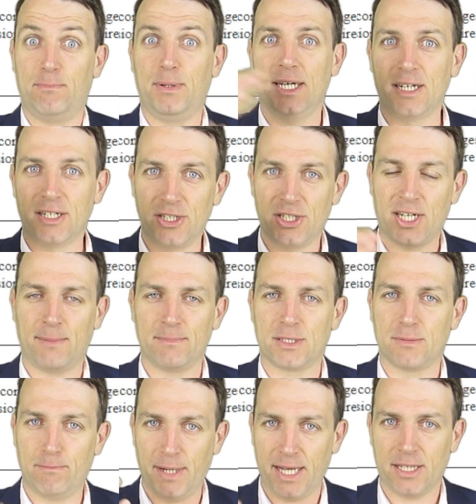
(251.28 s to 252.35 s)
bigger jumps,
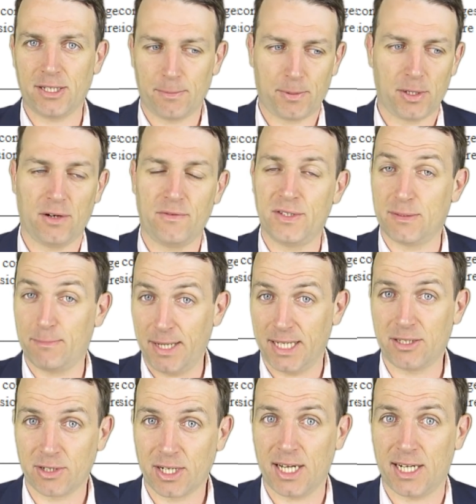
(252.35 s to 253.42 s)
better profits,
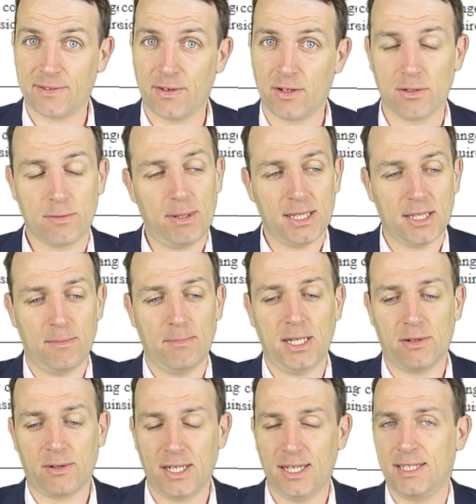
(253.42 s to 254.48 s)
better cash flows, but
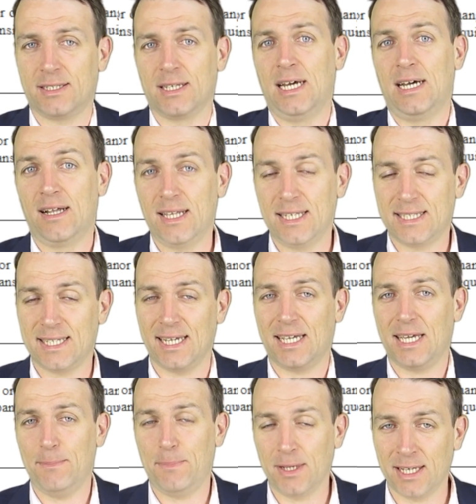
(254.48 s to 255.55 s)
Amira is, let's say,
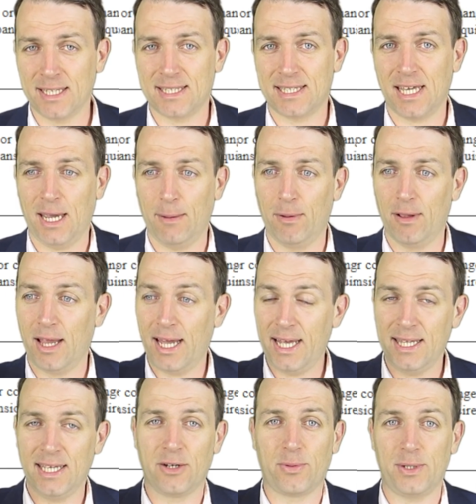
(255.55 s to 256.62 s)
keeping it stable
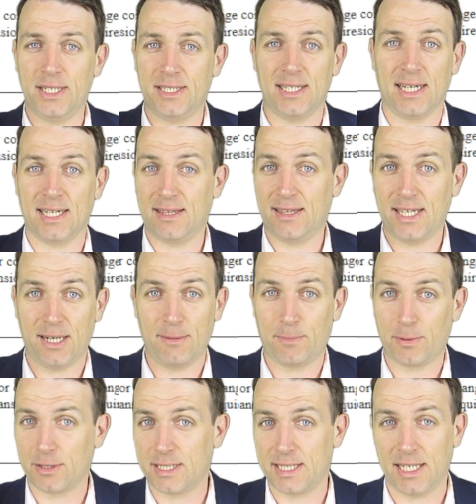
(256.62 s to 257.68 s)
and increasing at
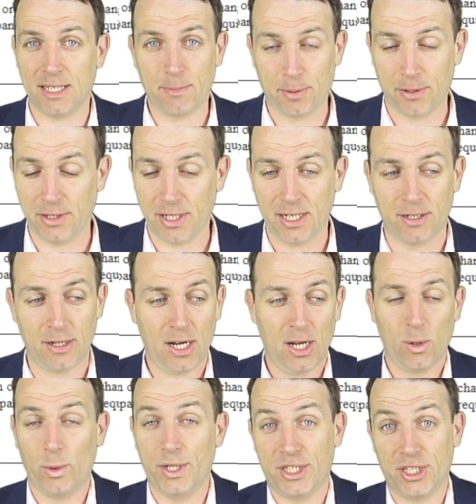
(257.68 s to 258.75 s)
10% per year,
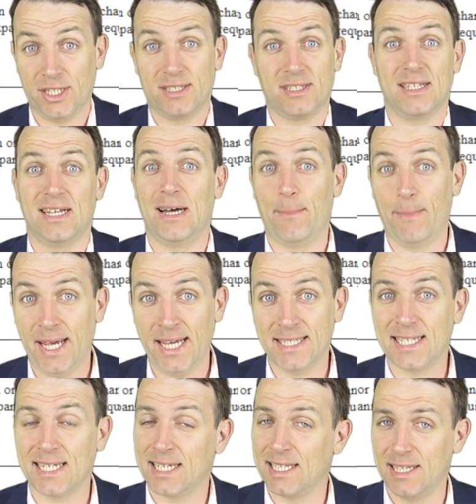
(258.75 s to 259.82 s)
which is
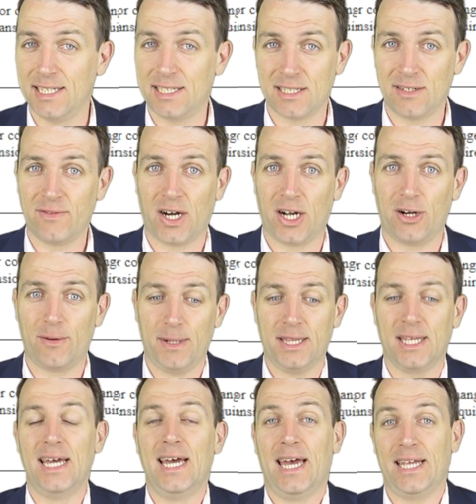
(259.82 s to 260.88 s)
amazing in this environment
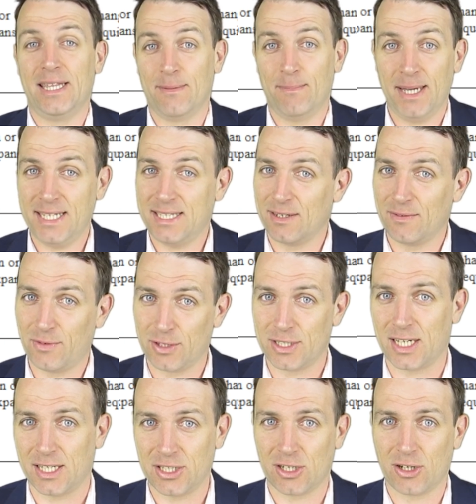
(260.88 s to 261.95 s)
and amazing for
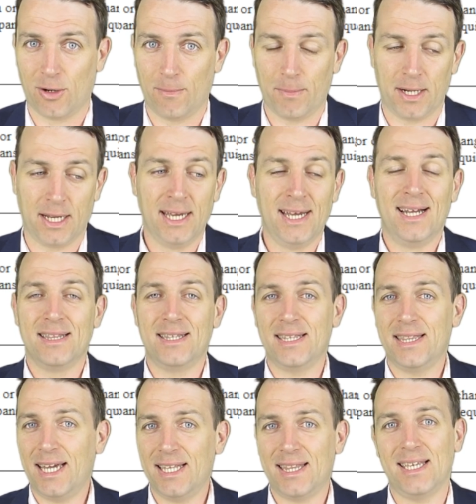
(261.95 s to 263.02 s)
such a company. The
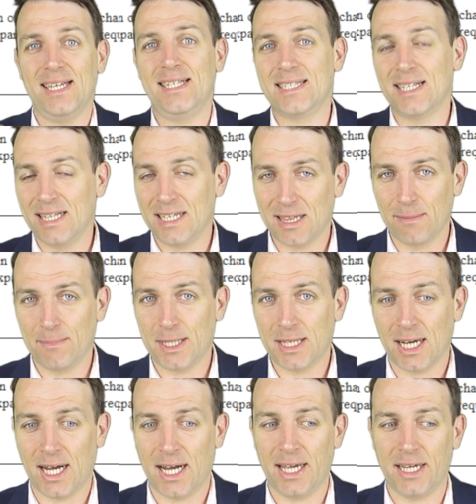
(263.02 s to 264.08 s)
debt is a little bit
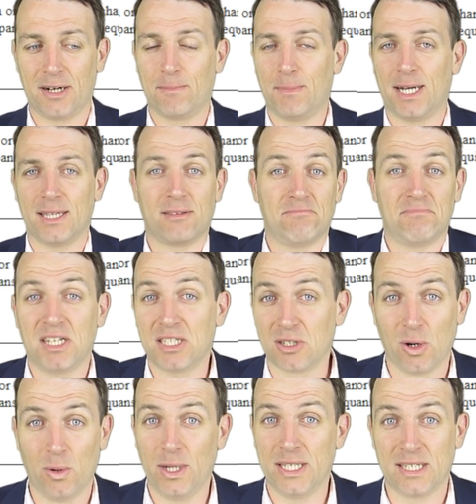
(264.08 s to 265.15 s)
higher, but that's
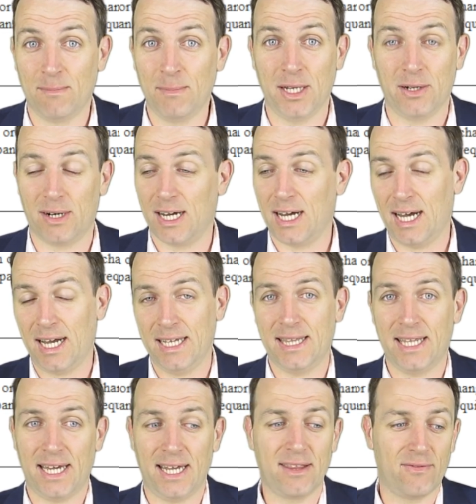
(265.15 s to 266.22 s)
always Amira. High
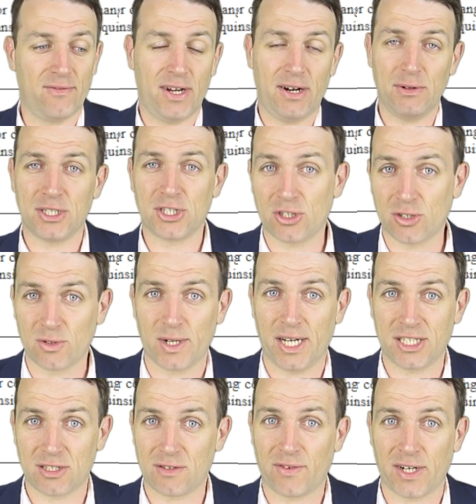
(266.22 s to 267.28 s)
debt, very
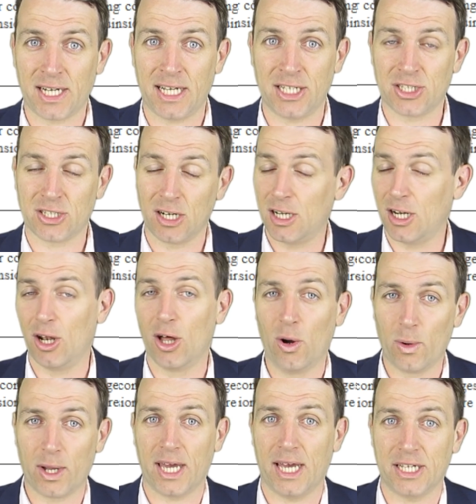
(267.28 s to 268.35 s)
stretched financially, low
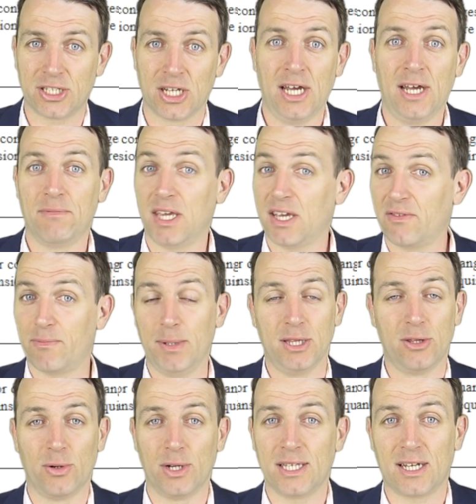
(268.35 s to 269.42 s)
cash. They have been
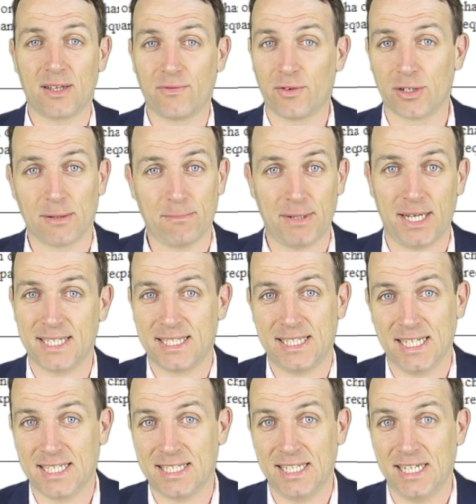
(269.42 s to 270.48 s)
doing that for the past
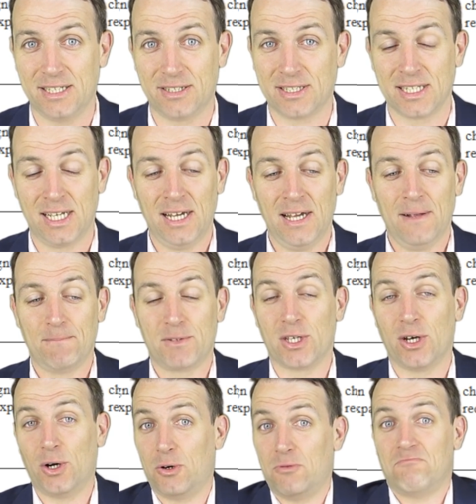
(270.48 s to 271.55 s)
six years,
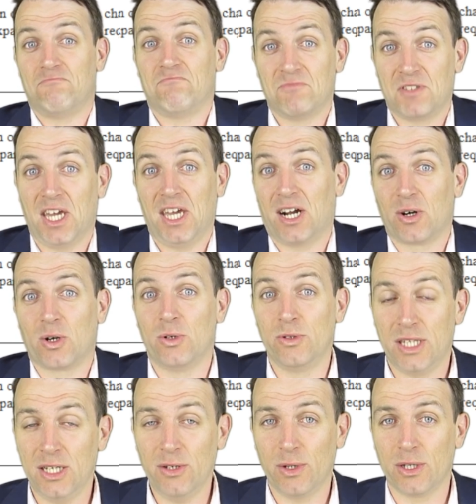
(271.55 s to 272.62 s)
so they are
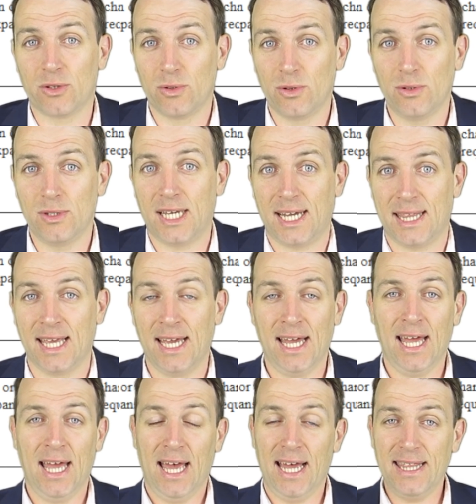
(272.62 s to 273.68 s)
continuing to do that
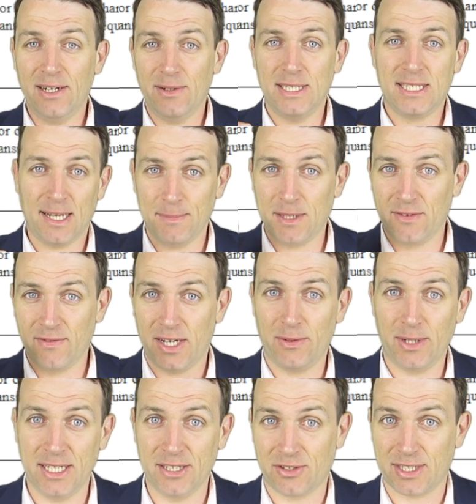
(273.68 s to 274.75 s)
and there is something
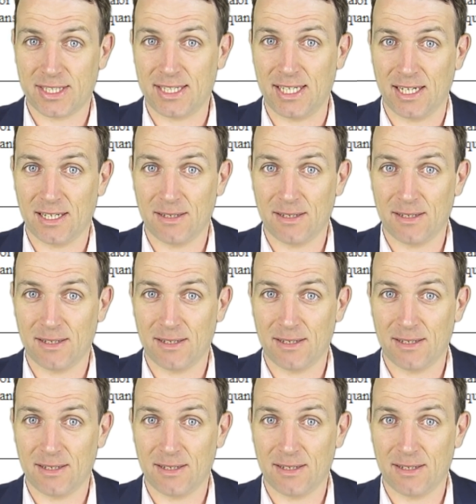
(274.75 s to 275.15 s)
very interesting.